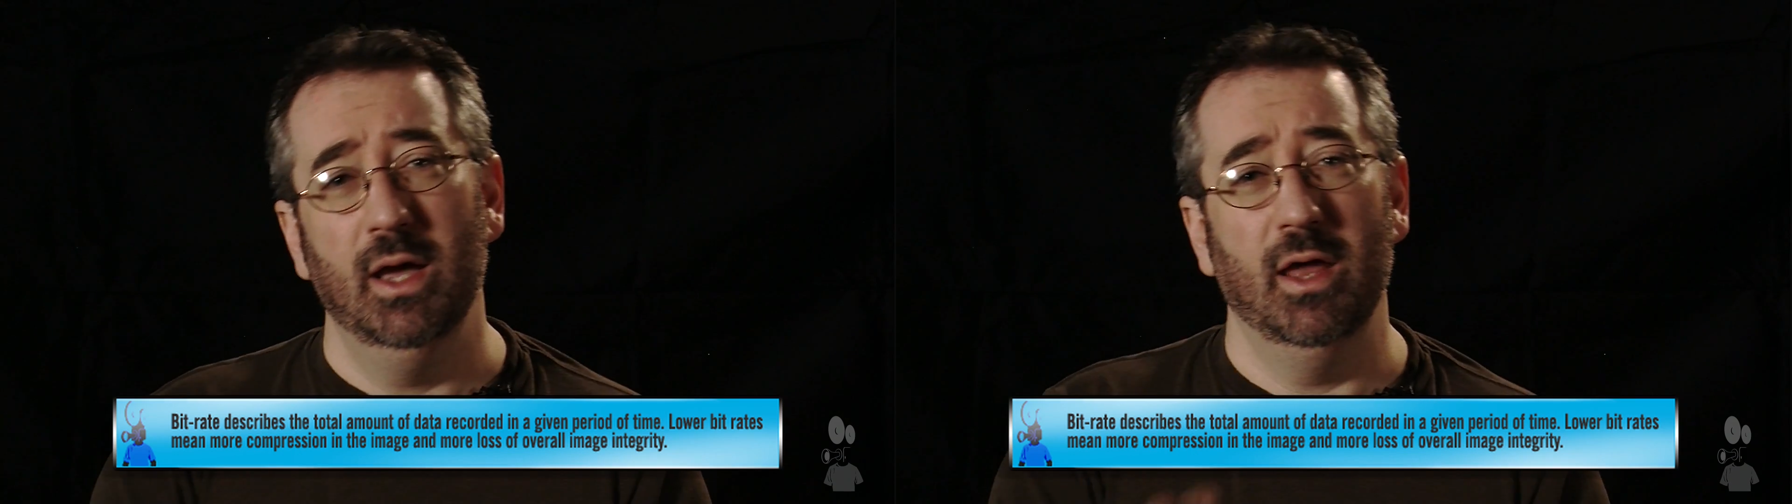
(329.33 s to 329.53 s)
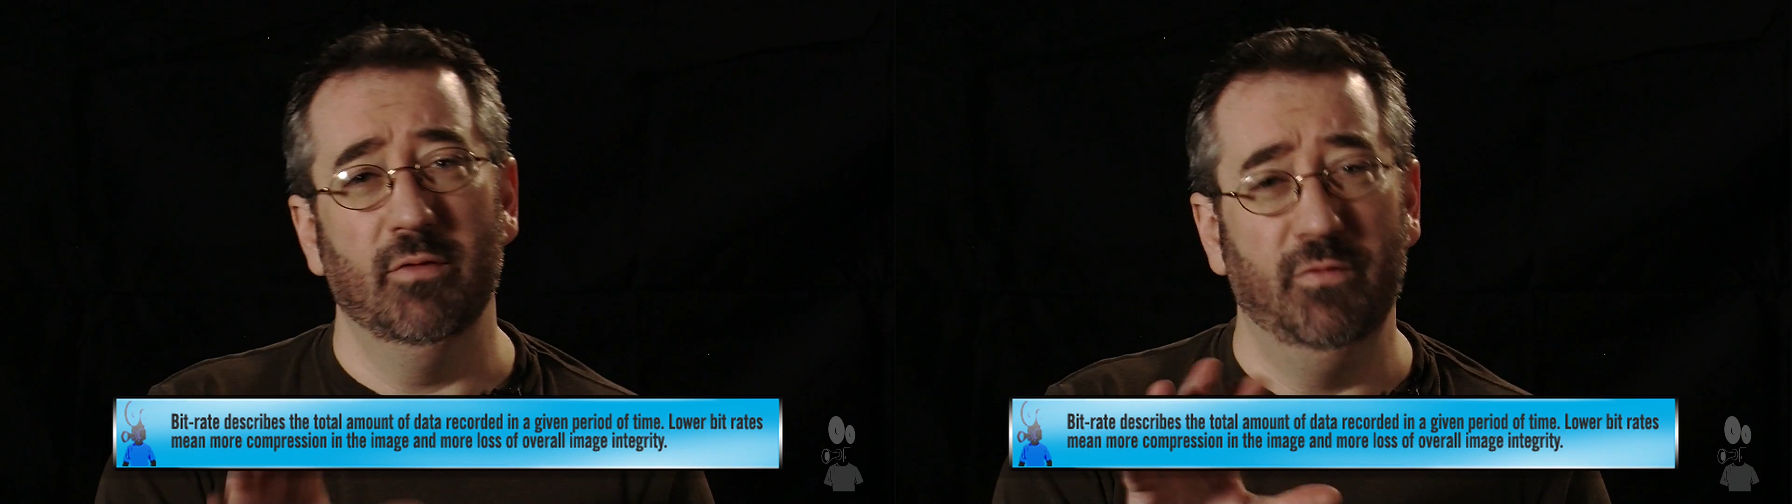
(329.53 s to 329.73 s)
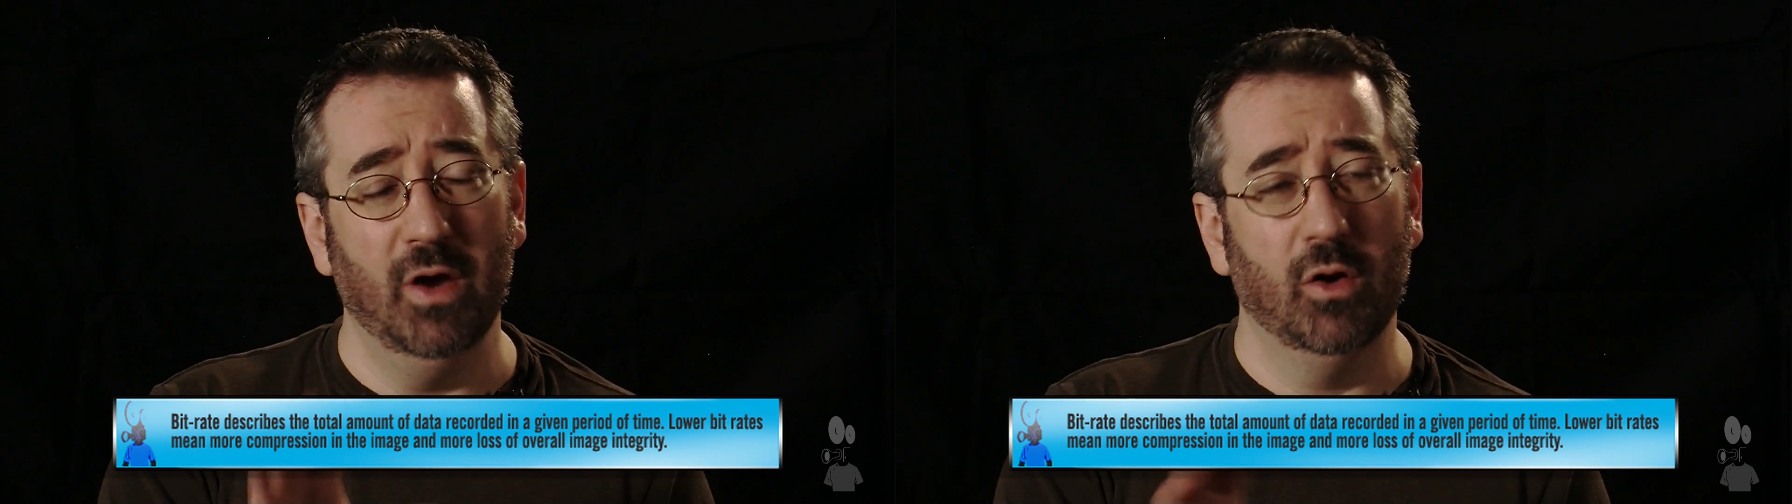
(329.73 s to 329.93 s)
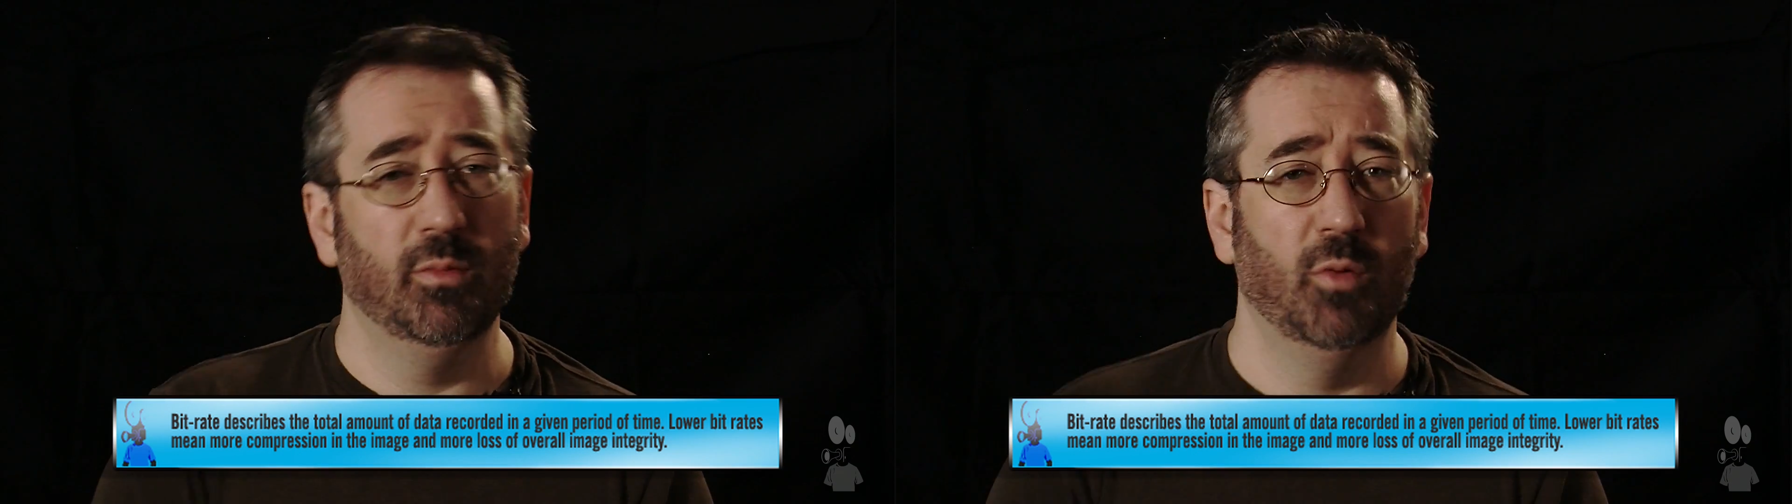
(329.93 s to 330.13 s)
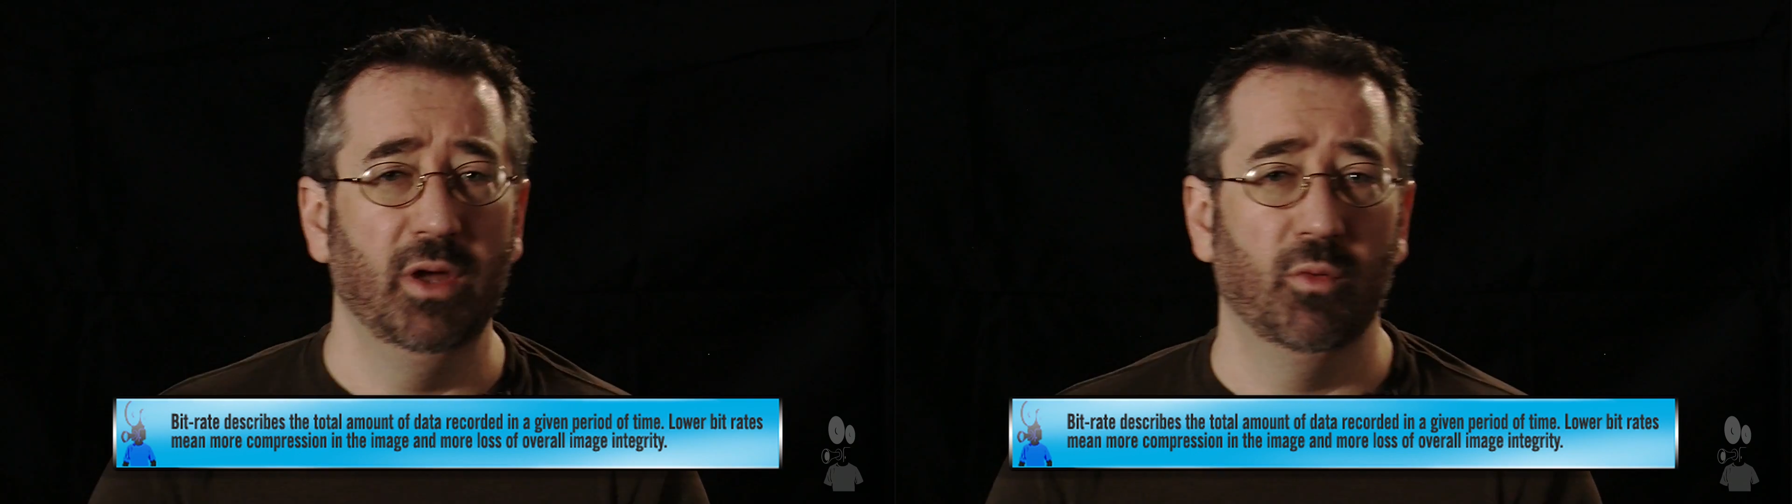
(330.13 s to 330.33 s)
at a
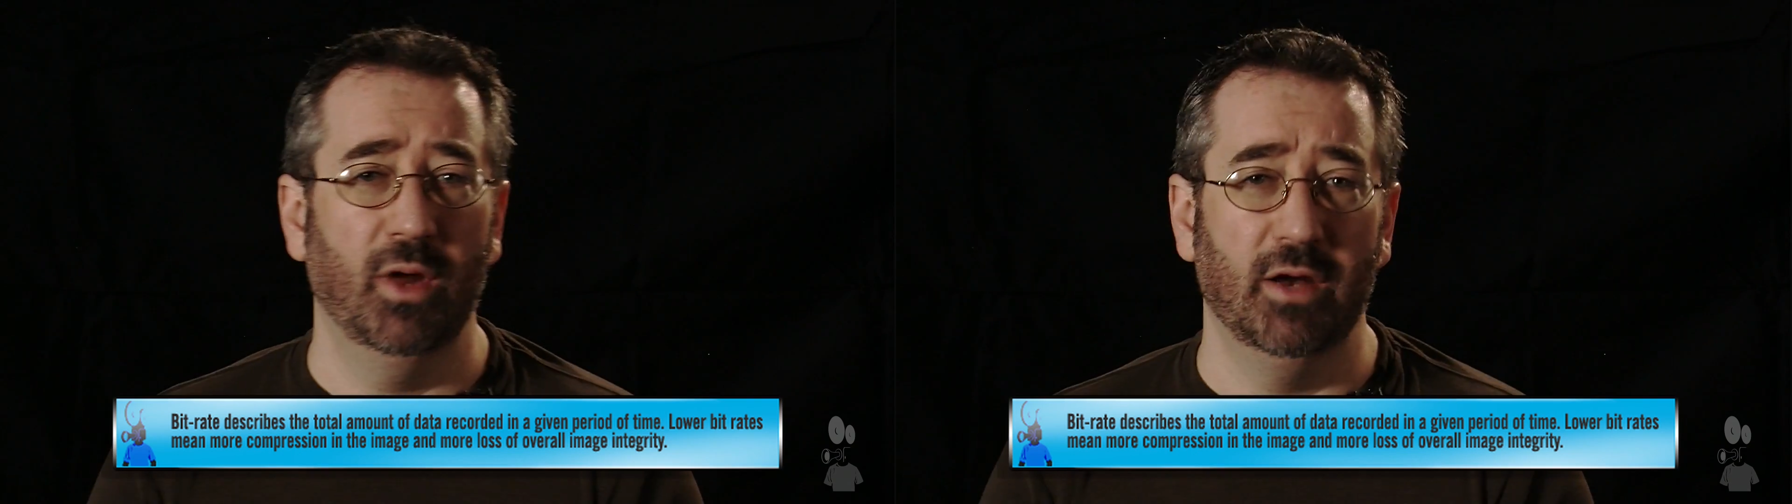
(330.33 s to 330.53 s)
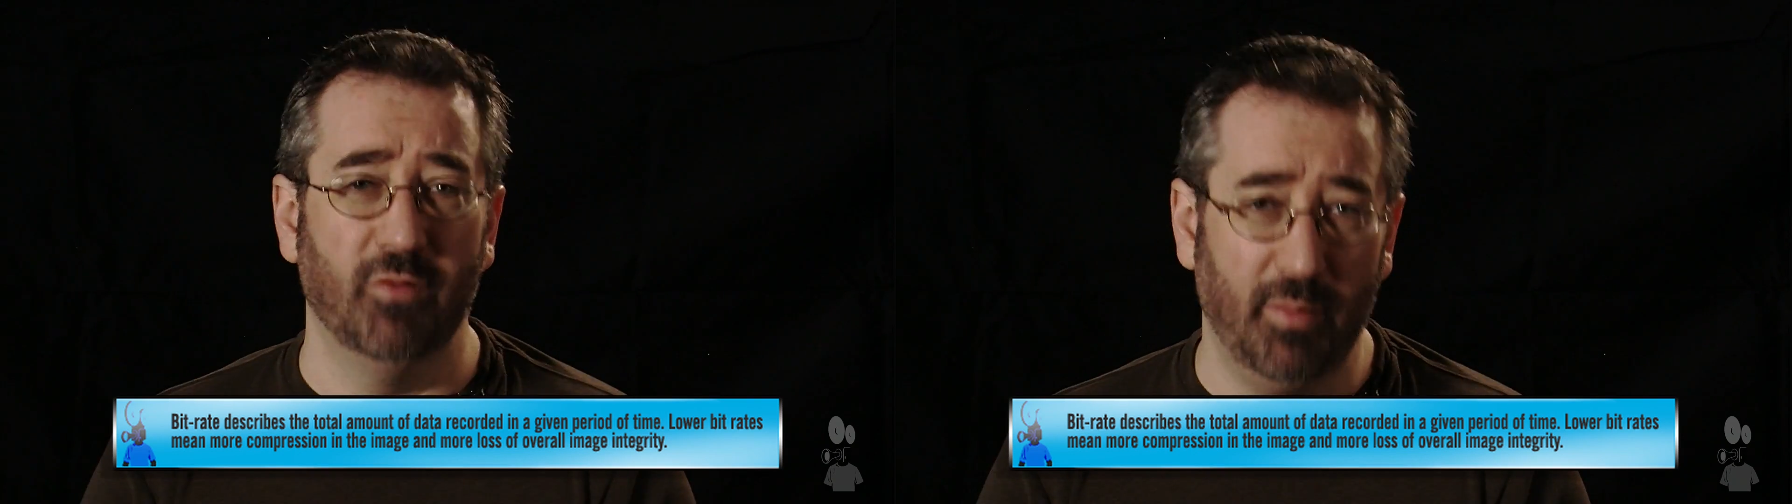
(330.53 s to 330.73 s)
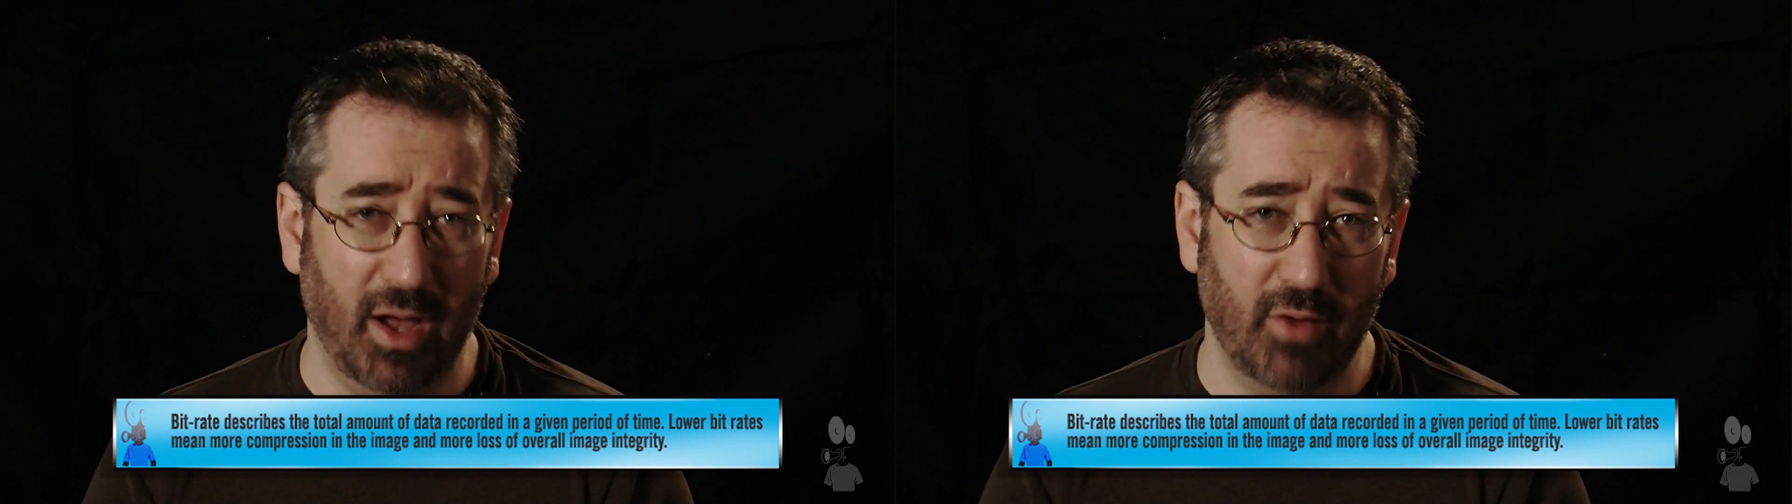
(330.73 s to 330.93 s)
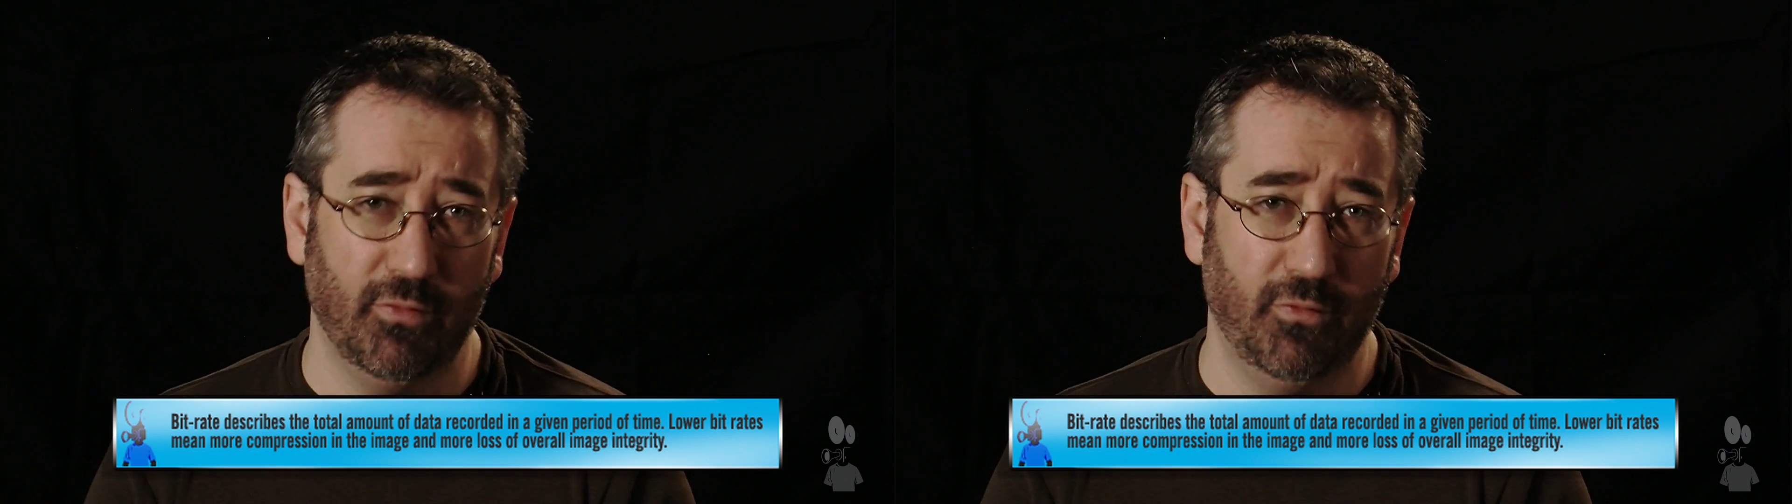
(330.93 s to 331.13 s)
variable bit rate of about